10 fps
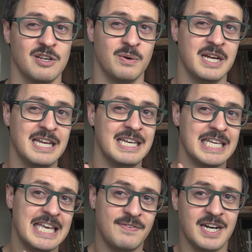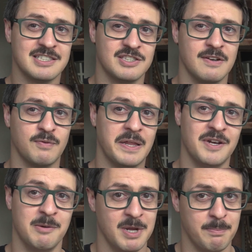So if you need access to stuff, rather
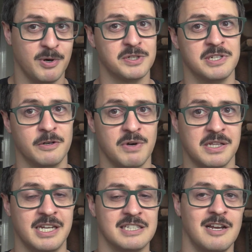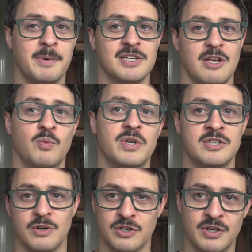than hit me up personally or directly, and it's not because I wouldn't or